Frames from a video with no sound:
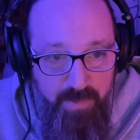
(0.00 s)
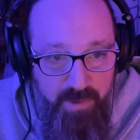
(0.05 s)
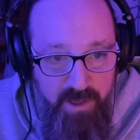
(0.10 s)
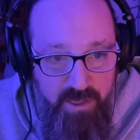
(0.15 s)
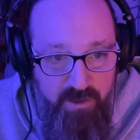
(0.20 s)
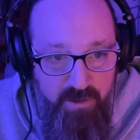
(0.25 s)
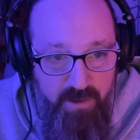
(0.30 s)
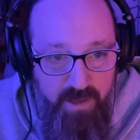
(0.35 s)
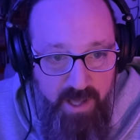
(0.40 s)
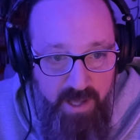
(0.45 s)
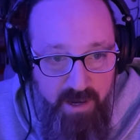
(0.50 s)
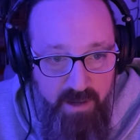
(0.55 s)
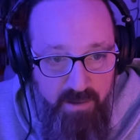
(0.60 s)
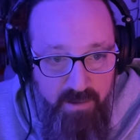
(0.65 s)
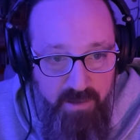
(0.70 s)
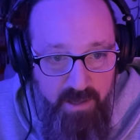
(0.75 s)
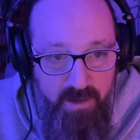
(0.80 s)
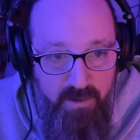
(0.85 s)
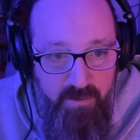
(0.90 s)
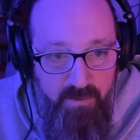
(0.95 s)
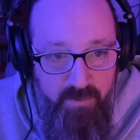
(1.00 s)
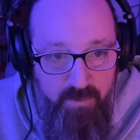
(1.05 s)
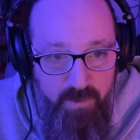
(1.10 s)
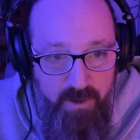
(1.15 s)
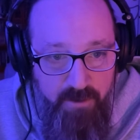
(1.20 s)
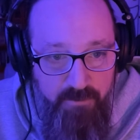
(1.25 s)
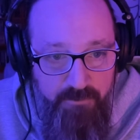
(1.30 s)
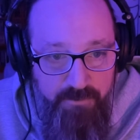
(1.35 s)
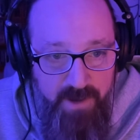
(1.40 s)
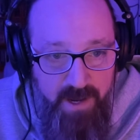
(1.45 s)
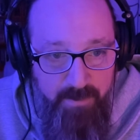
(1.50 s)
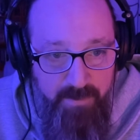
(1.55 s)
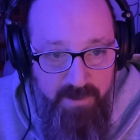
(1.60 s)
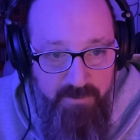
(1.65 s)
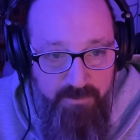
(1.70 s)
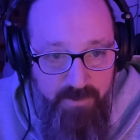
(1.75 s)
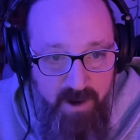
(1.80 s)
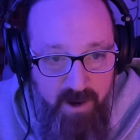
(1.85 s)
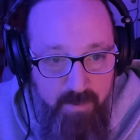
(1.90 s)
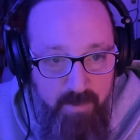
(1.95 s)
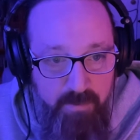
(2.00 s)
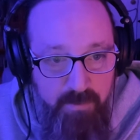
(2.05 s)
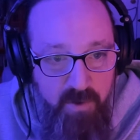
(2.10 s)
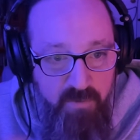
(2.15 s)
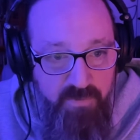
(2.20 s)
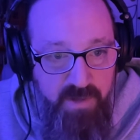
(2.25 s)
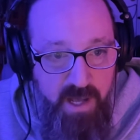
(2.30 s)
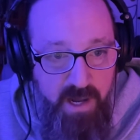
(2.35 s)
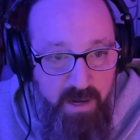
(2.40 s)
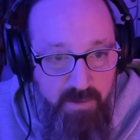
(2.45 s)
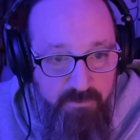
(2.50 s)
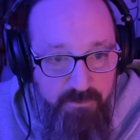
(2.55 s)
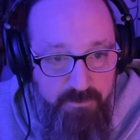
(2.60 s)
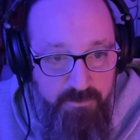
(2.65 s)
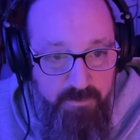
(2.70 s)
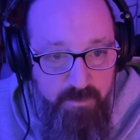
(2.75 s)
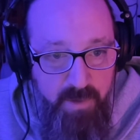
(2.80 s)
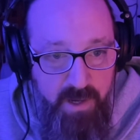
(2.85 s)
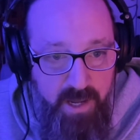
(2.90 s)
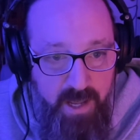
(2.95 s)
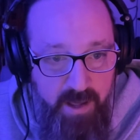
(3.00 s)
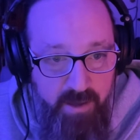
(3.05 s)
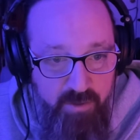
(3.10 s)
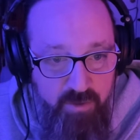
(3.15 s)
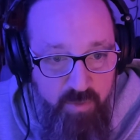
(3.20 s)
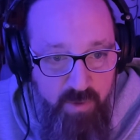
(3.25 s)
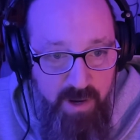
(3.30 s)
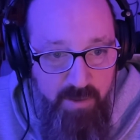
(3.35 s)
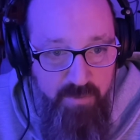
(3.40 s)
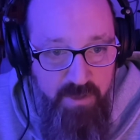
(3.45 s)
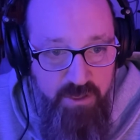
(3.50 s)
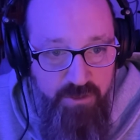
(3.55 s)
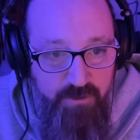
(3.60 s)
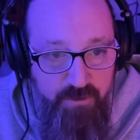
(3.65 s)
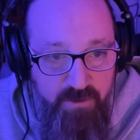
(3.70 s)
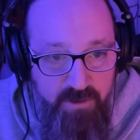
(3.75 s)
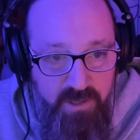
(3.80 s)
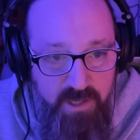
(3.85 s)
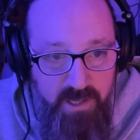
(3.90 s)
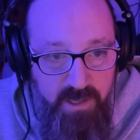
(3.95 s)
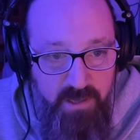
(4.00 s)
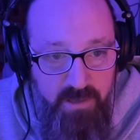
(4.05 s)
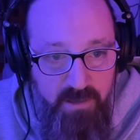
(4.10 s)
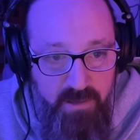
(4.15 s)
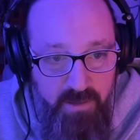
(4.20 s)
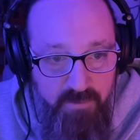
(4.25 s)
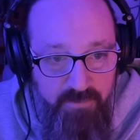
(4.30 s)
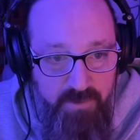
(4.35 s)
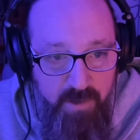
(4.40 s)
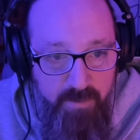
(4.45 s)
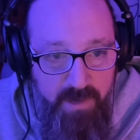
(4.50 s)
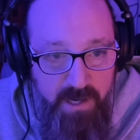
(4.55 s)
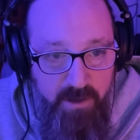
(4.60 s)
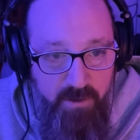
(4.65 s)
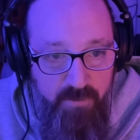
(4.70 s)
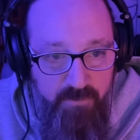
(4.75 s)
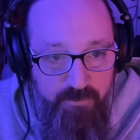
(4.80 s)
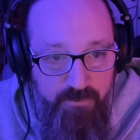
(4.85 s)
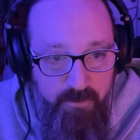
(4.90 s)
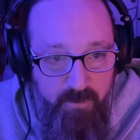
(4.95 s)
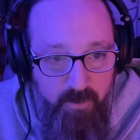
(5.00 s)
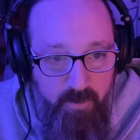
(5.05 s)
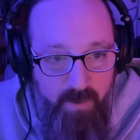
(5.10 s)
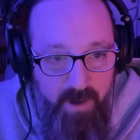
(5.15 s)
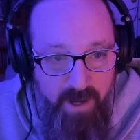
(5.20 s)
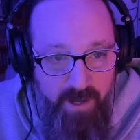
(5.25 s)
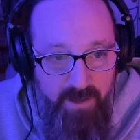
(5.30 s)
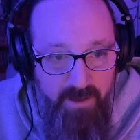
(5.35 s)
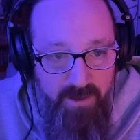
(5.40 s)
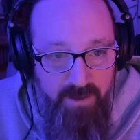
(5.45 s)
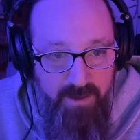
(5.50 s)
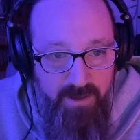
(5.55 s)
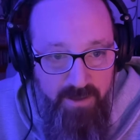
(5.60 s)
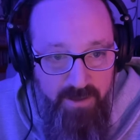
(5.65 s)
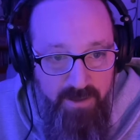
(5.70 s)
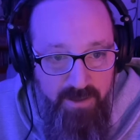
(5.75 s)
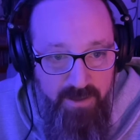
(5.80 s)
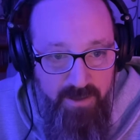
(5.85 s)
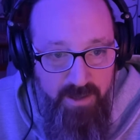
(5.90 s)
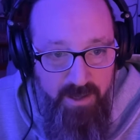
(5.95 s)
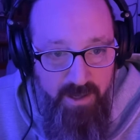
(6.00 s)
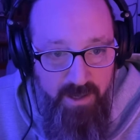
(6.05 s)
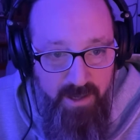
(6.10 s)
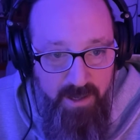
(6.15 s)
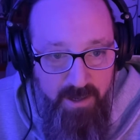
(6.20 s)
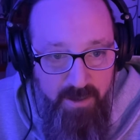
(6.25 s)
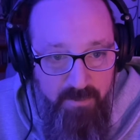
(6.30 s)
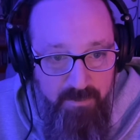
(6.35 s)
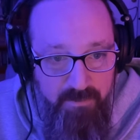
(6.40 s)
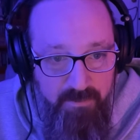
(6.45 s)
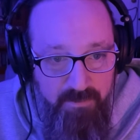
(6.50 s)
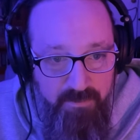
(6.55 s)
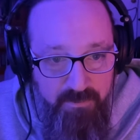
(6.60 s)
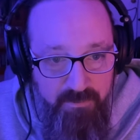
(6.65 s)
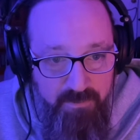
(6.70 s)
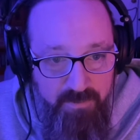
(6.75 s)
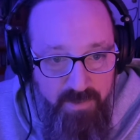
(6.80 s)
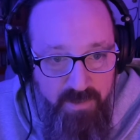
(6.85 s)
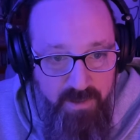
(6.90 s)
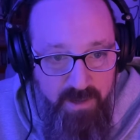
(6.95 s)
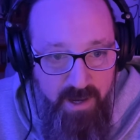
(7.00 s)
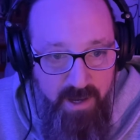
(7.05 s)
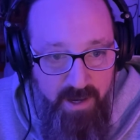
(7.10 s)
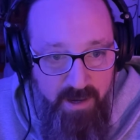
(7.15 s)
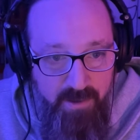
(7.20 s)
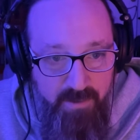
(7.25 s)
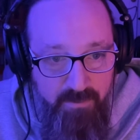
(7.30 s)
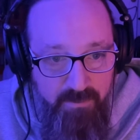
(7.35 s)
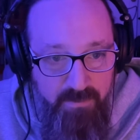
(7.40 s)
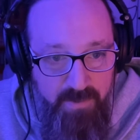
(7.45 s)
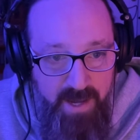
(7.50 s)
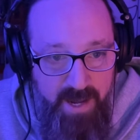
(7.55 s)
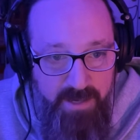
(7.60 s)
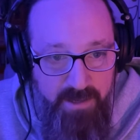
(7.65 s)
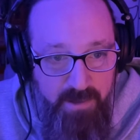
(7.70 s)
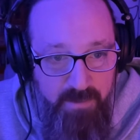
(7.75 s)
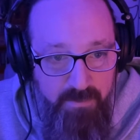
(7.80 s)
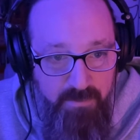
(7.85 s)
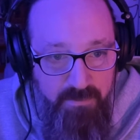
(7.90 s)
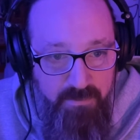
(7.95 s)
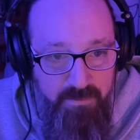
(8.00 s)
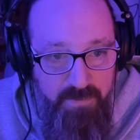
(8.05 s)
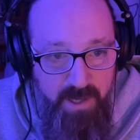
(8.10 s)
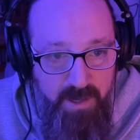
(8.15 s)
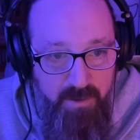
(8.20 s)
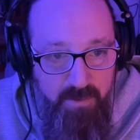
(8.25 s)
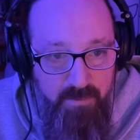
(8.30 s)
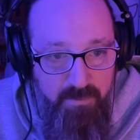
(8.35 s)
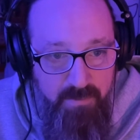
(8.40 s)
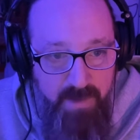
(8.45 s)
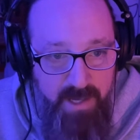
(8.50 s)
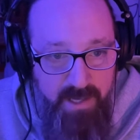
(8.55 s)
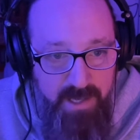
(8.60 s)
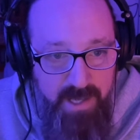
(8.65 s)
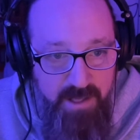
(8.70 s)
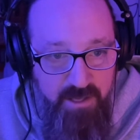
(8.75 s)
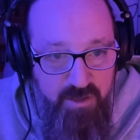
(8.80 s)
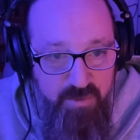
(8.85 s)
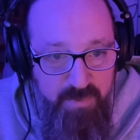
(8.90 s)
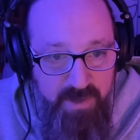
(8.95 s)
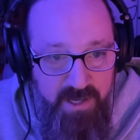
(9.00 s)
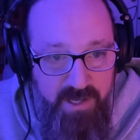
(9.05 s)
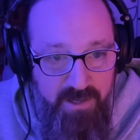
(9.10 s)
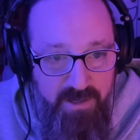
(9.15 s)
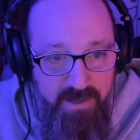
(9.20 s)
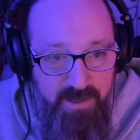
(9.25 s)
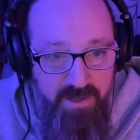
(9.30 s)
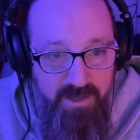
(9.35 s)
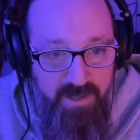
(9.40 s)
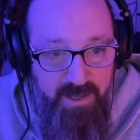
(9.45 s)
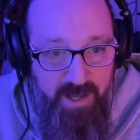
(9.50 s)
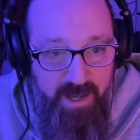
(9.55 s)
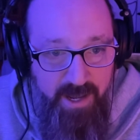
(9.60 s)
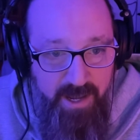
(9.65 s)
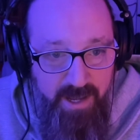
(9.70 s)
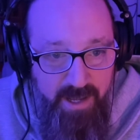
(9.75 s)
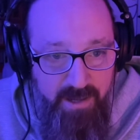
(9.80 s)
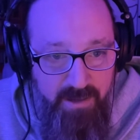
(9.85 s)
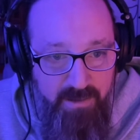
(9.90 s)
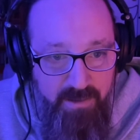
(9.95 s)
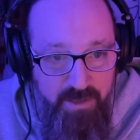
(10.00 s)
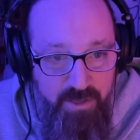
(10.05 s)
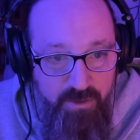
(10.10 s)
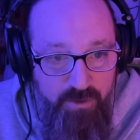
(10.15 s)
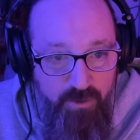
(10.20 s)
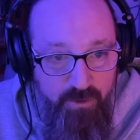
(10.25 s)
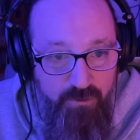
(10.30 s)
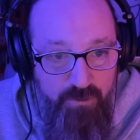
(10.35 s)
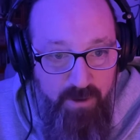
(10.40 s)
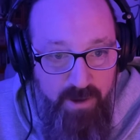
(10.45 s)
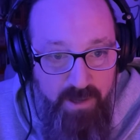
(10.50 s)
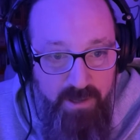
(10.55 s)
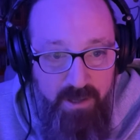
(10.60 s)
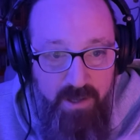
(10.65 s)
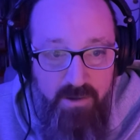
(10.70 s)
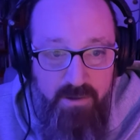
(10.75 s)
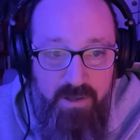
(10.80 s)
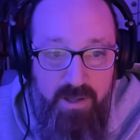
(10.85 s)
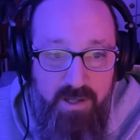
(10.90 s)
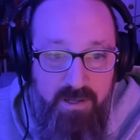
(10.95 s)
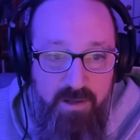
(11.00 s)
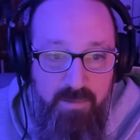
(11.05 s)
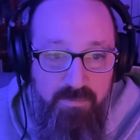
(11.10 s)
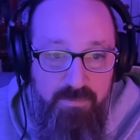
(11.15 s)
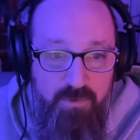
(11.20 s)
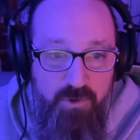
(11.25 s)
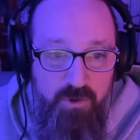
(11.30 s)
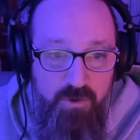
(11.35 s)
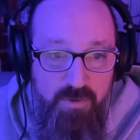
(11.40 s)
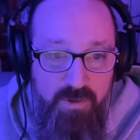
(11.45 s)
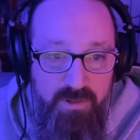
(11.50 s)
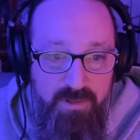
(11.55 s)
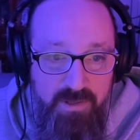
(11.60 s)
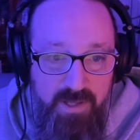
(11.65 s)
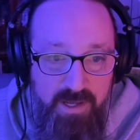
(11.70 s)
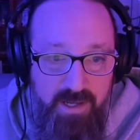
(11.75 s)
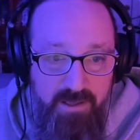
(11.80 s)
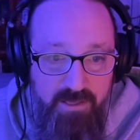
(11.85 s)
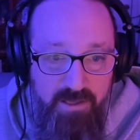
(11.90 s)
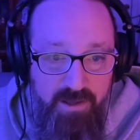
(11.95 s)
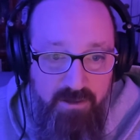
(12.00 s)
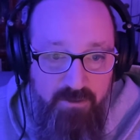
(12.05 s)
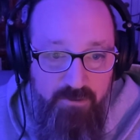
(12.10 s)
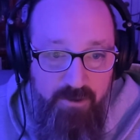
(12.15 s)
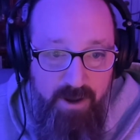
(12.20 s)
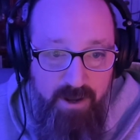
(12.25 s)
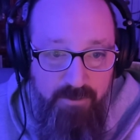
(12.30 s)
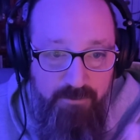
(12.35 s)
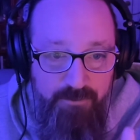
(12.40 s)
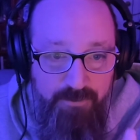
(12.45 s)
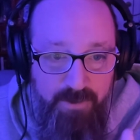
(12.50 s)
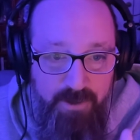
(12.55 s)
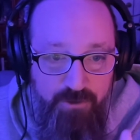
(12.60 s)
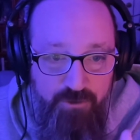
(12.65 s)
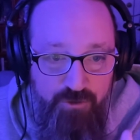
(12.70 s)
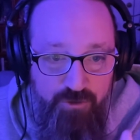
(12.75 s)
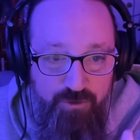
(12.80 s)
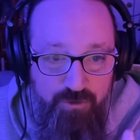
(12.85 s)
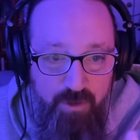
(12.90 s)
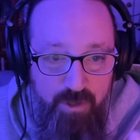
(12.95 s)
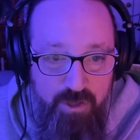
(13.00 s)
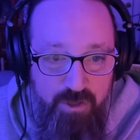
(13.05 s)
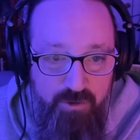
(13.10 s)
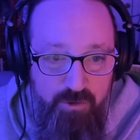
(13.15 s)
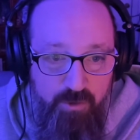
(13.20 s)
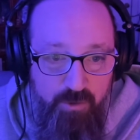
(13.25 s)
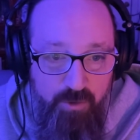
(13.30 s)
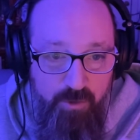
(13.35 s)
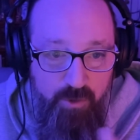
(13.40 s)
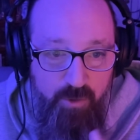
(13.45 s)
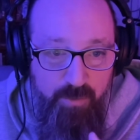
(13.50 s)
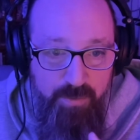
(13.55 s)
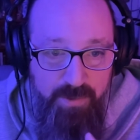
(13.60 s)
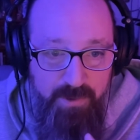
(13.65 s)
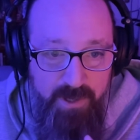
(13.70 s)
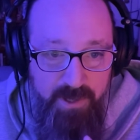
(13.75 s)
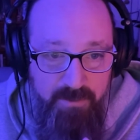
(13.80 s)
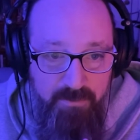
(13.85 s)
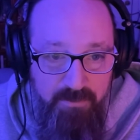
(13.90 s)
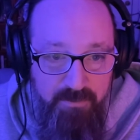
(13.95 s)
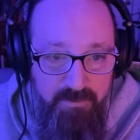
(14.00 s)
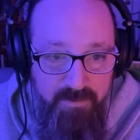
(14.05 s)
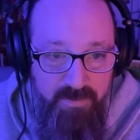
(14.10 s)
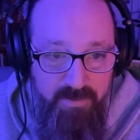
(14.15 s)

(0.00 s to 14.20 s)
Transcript: but still had a, you know, weird family environment. Moved out of my house when I was thirteen, lived on my own for a while. Um, kind of had to, you know, make ends meet and still try, you know, you end up doing things like trying to finish school, but